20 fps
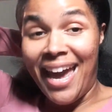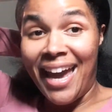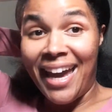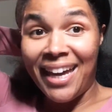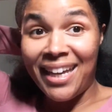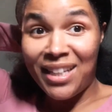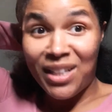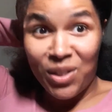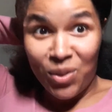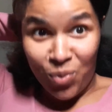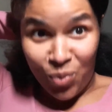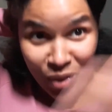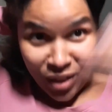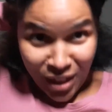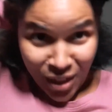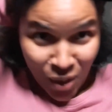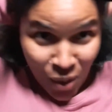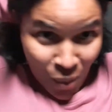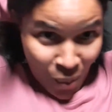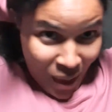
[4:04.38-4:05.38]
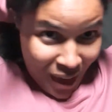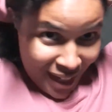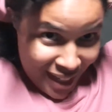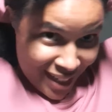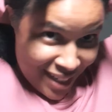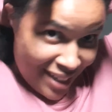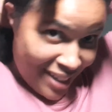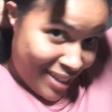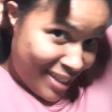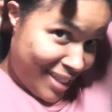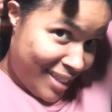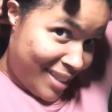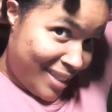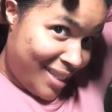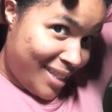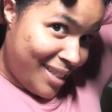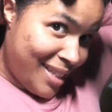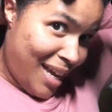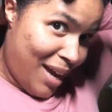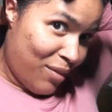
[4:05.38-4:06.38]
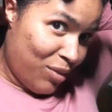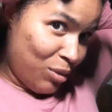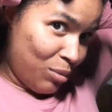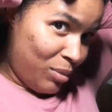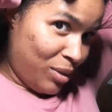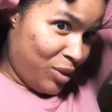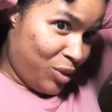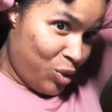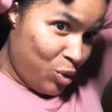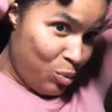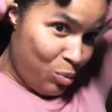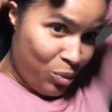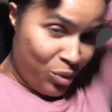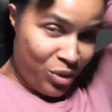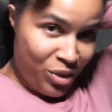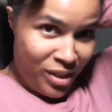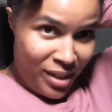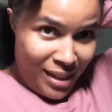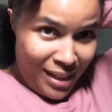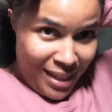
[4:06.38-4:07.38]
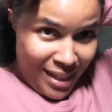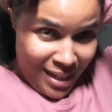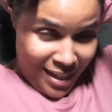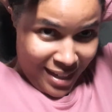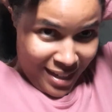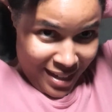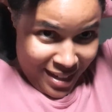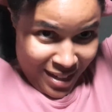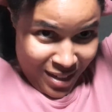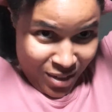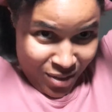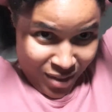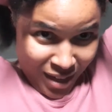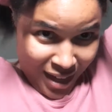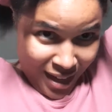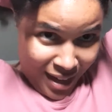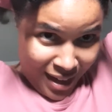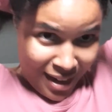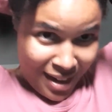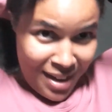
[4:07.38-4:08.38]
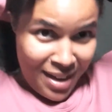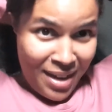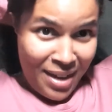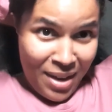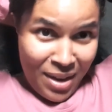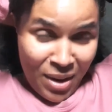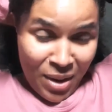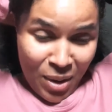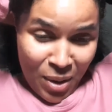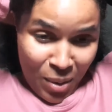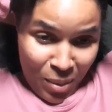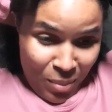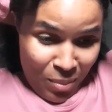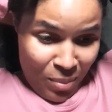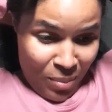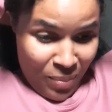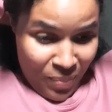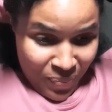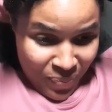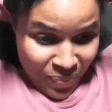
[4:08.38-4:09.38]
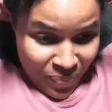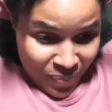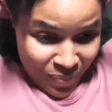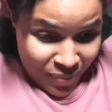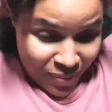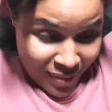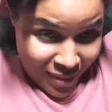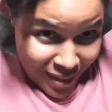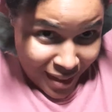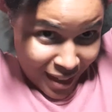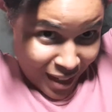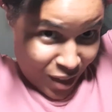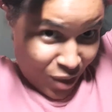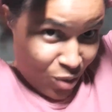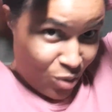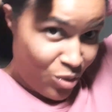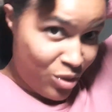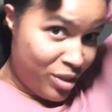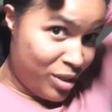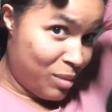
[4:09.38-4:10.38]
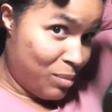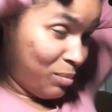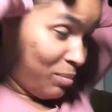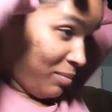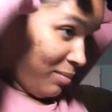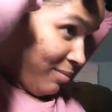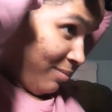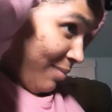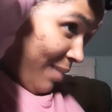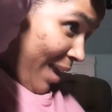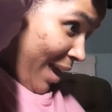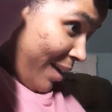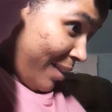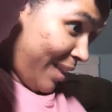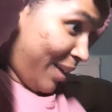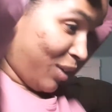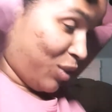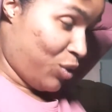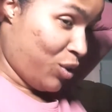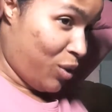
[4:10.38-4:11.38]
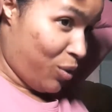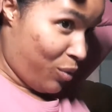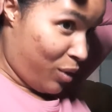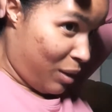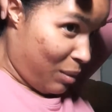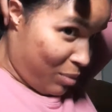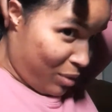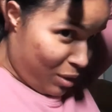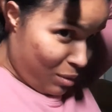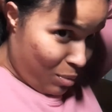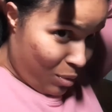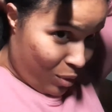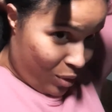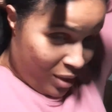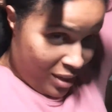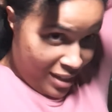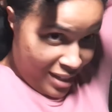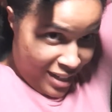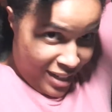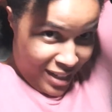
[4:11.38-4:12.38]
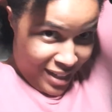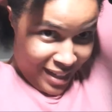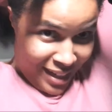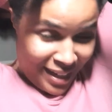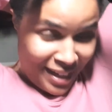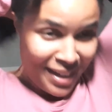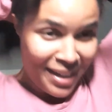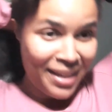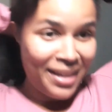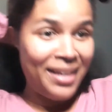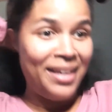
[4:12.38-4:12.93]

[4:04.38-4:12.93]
And it's really quite easy, because it doesn't have to be super slick. Take it and you just act like you're getting ready to put a ponytail in.